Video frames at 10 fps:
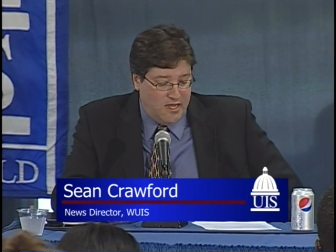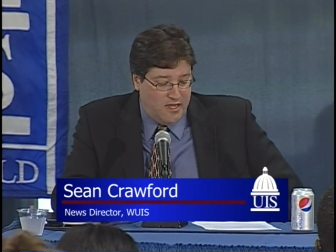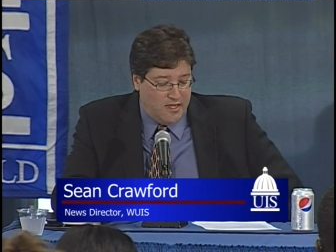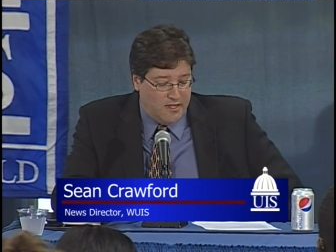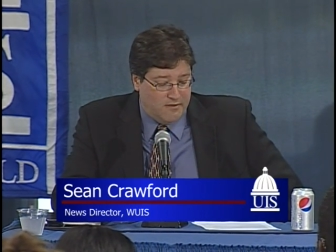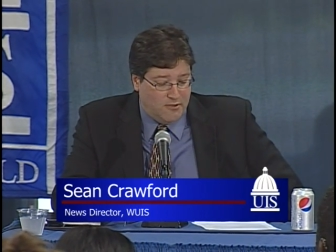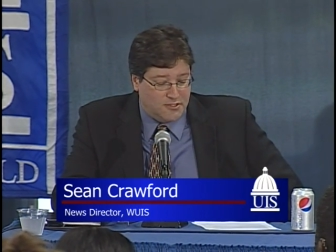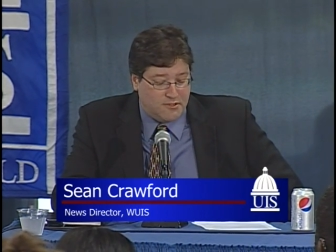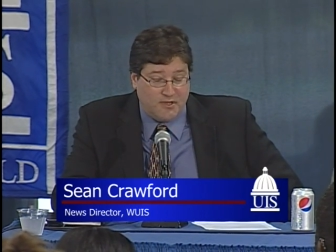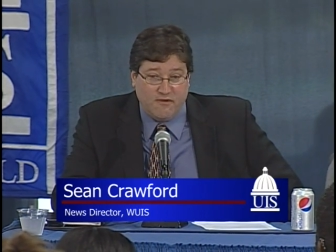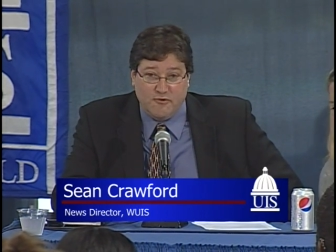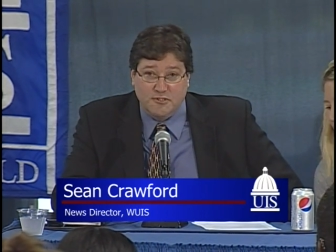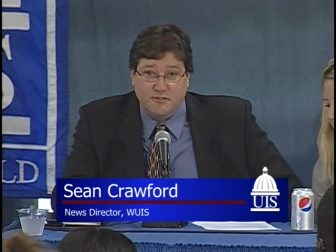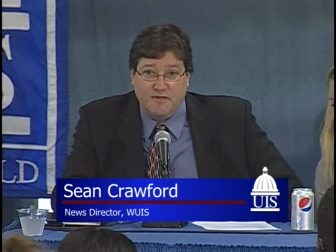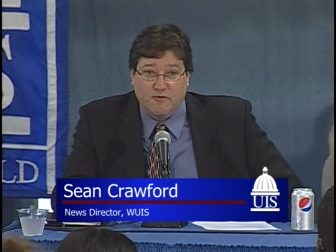Uh, also covered
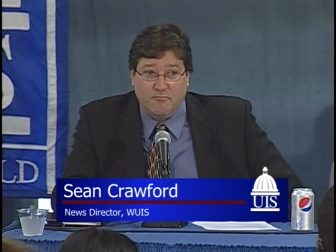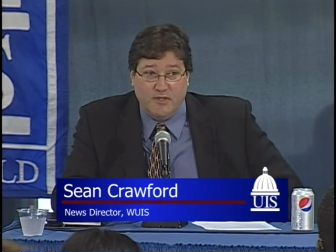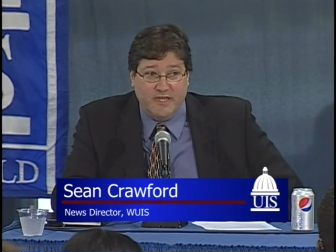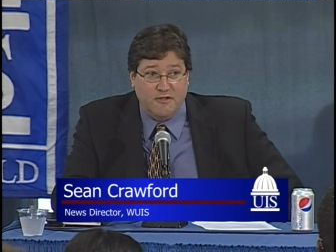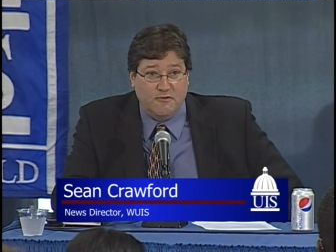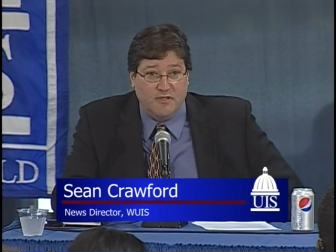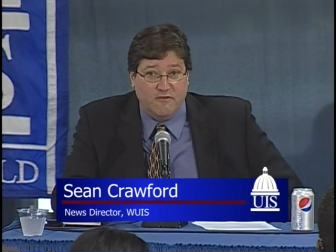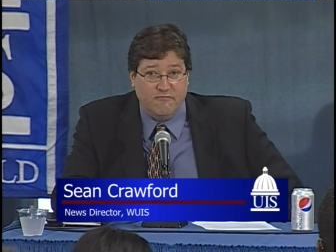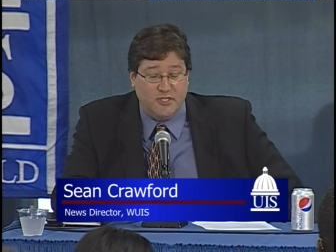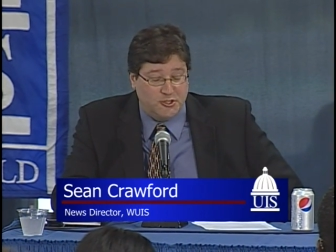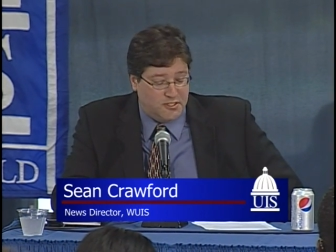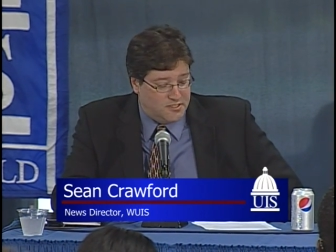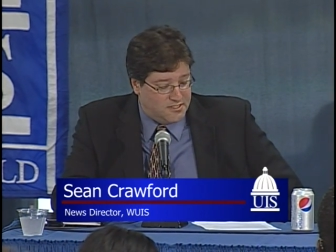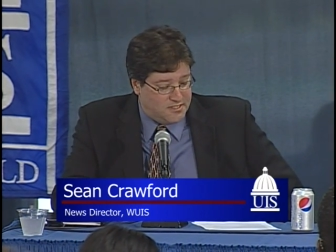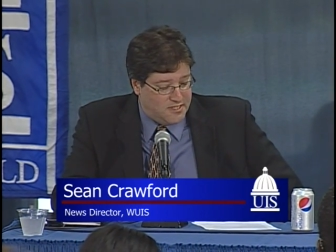two different political
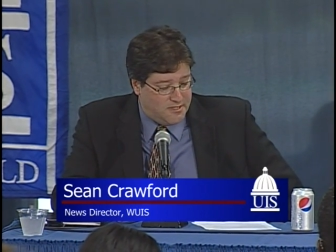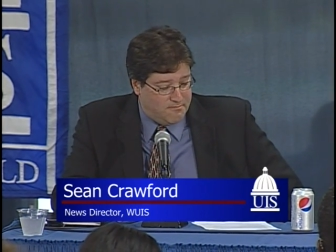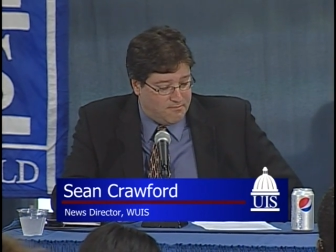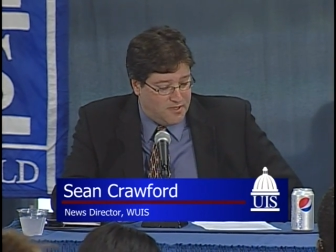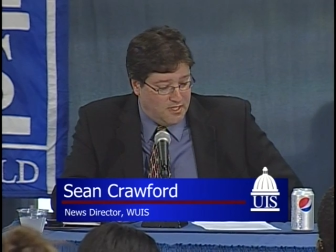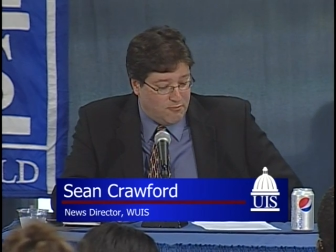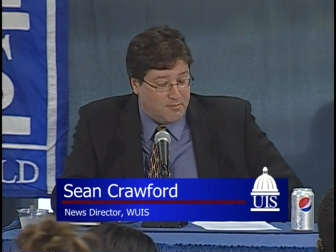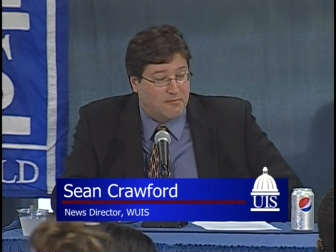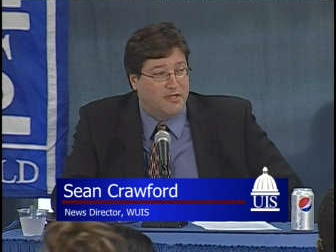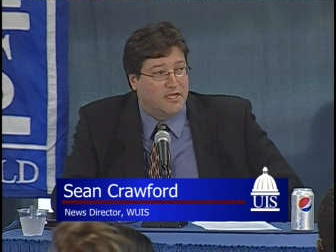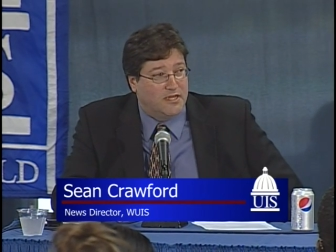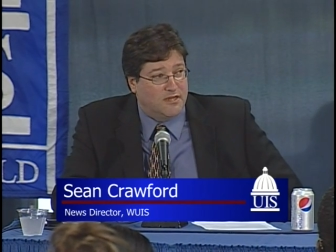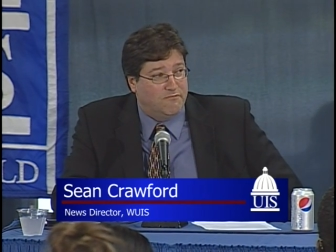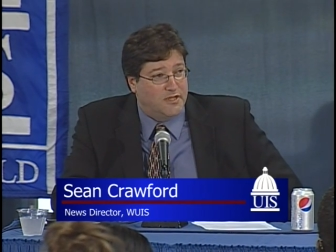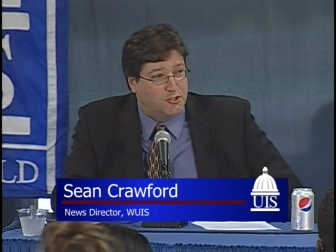conventions, uh, the Republican
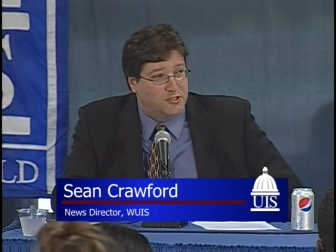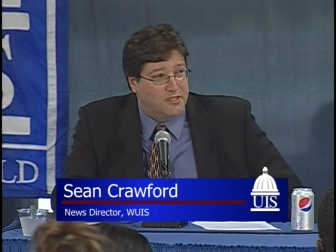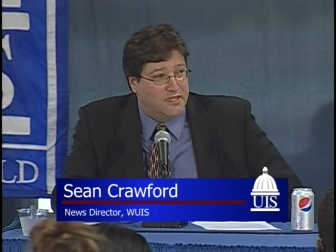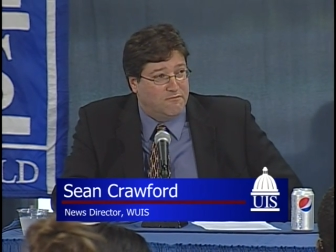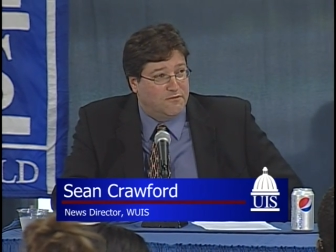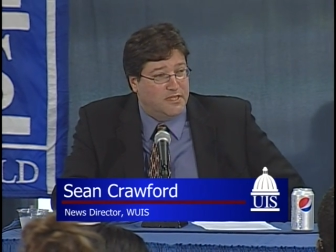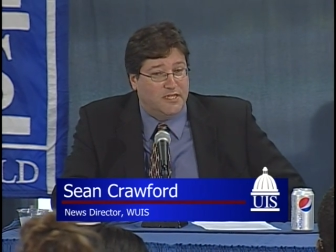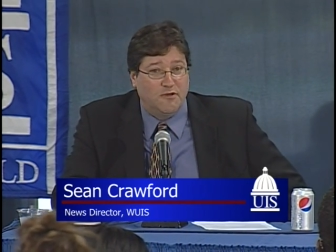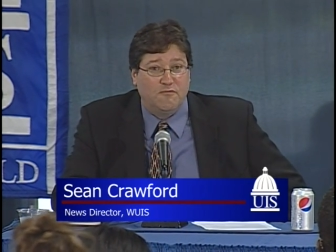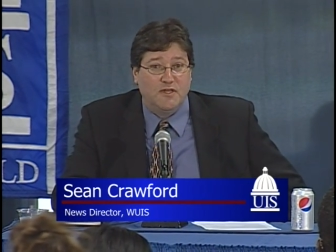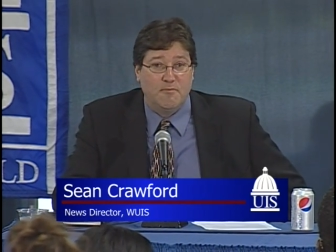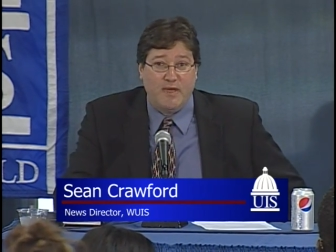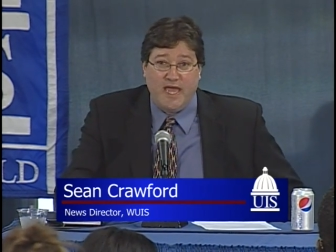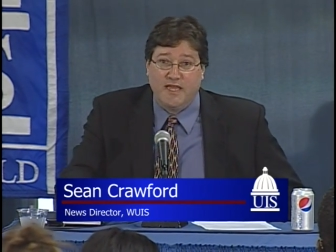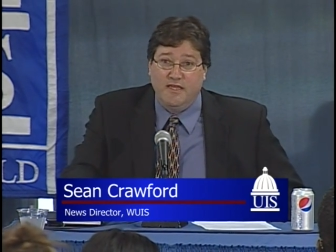convention in Philadelphia
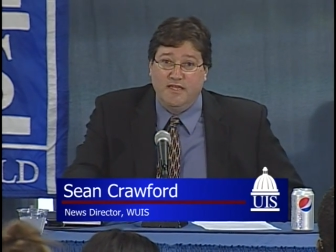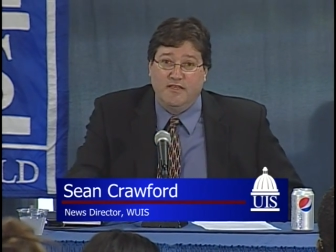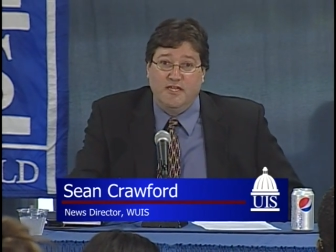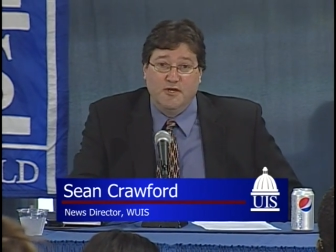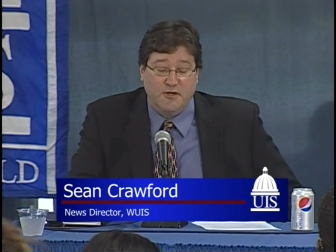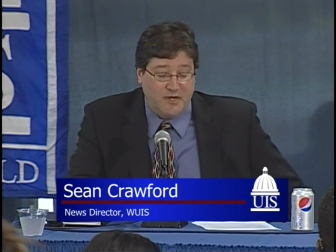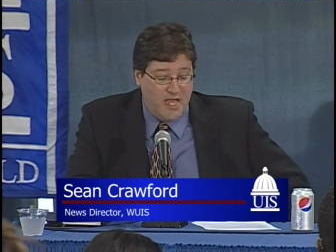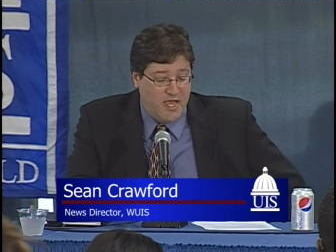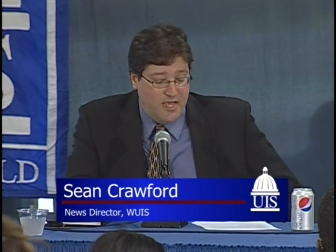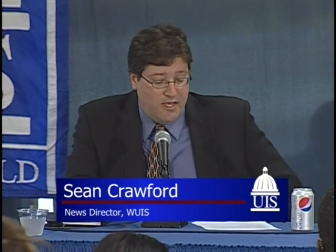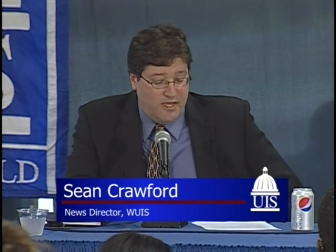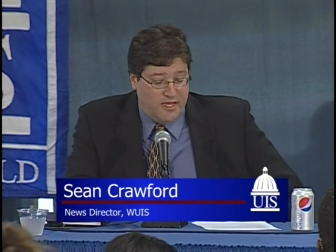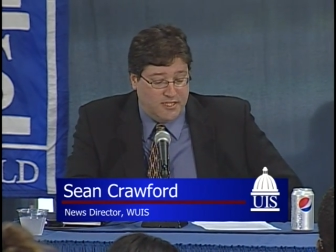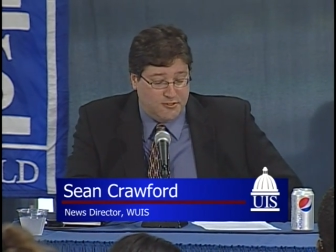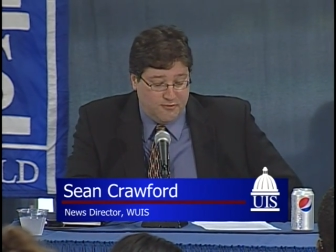back in the year
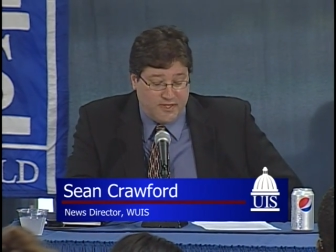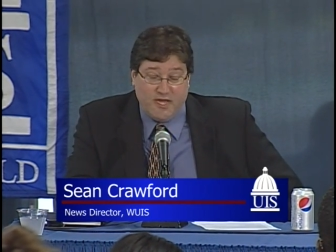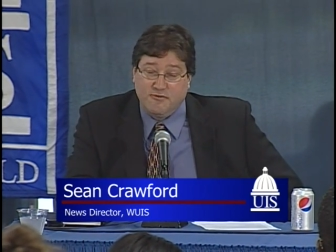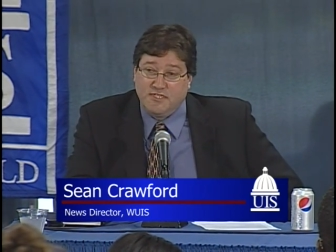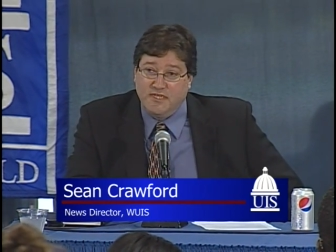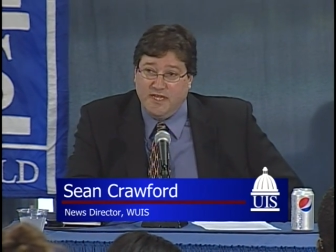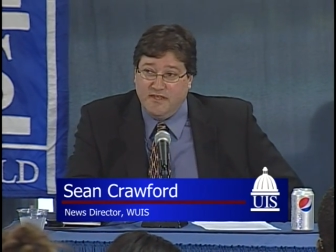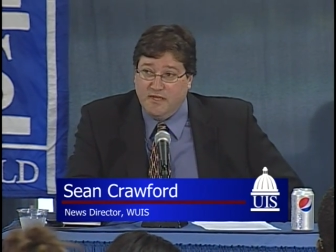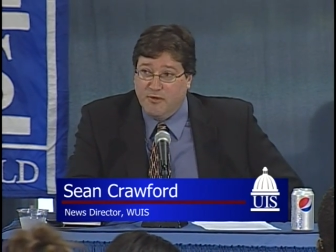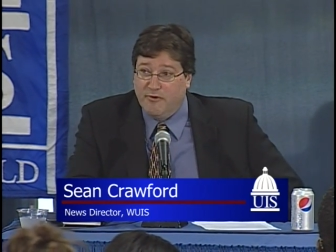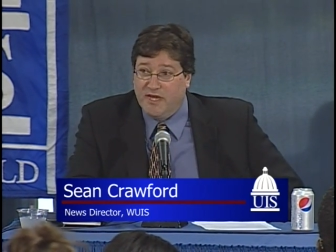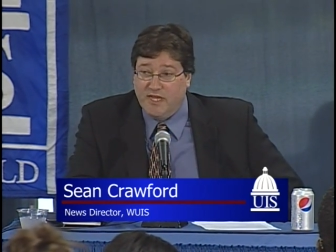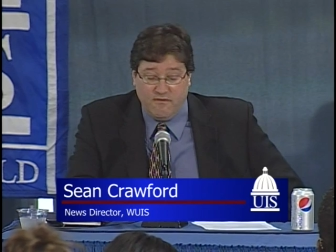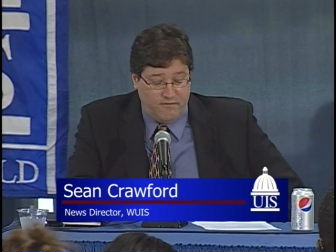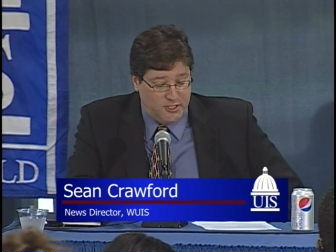uh, 2000 and the Democratic
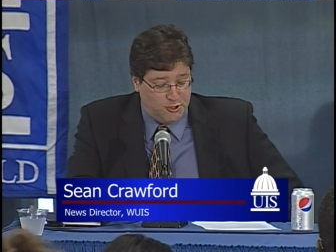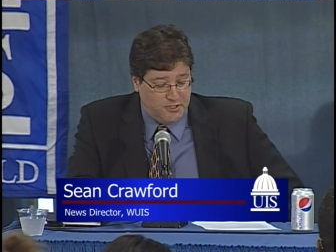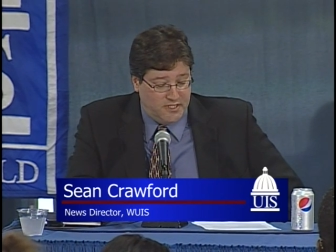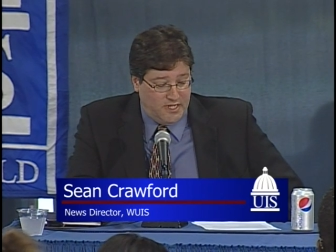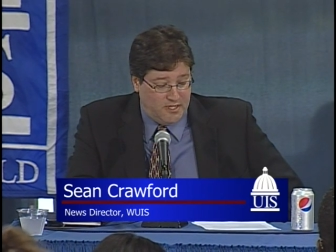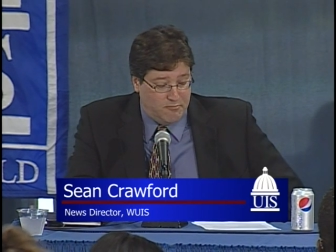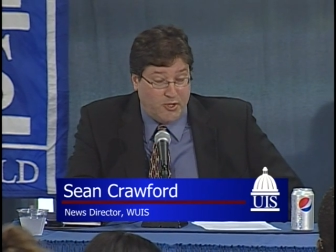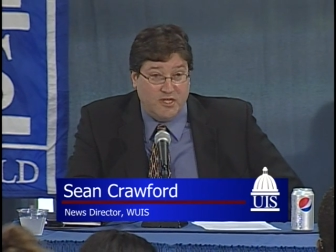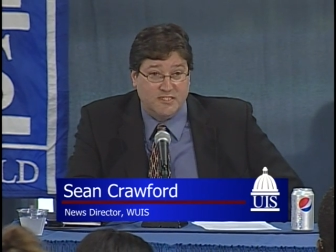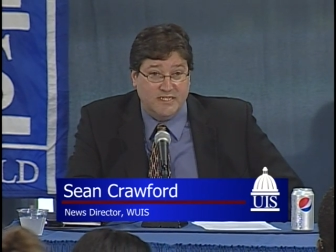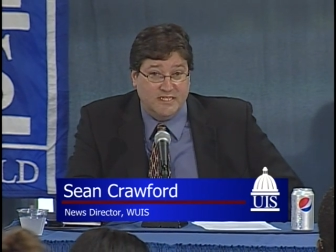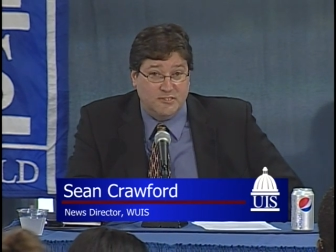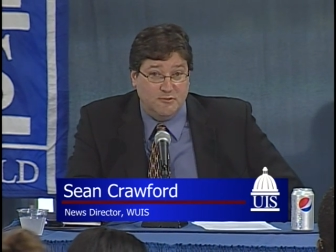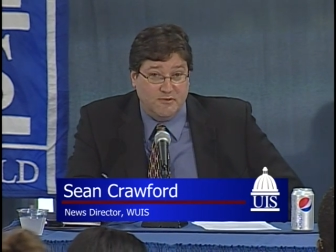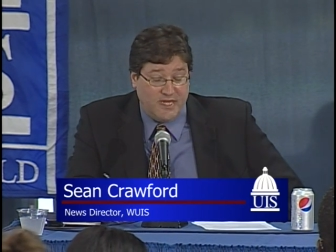Convention in Boston in
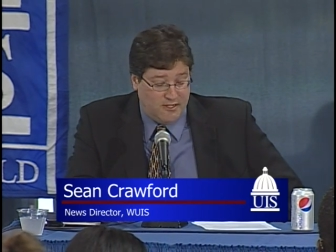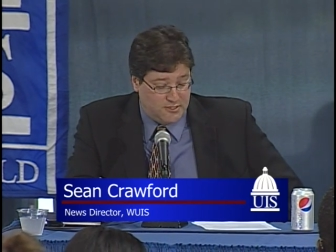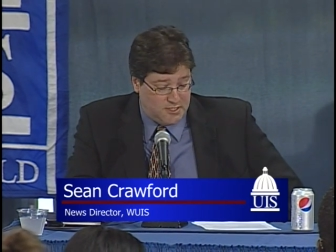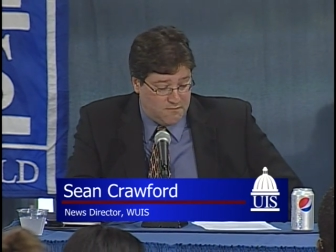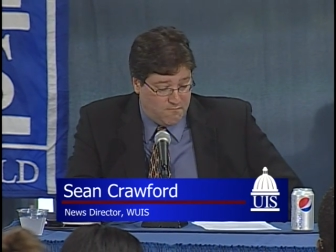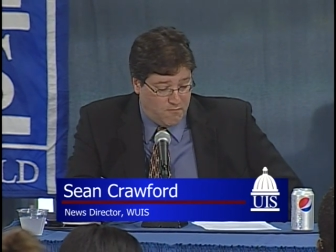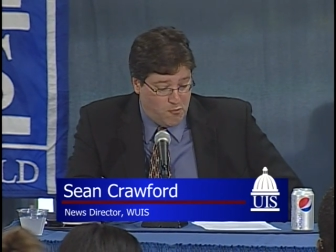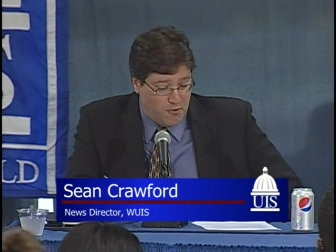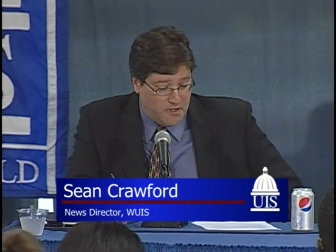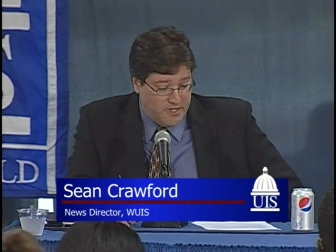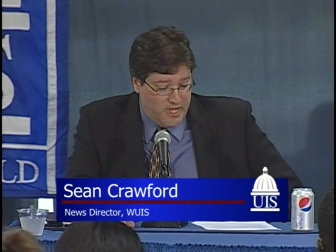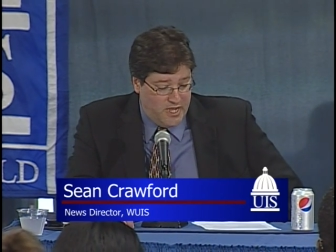2004.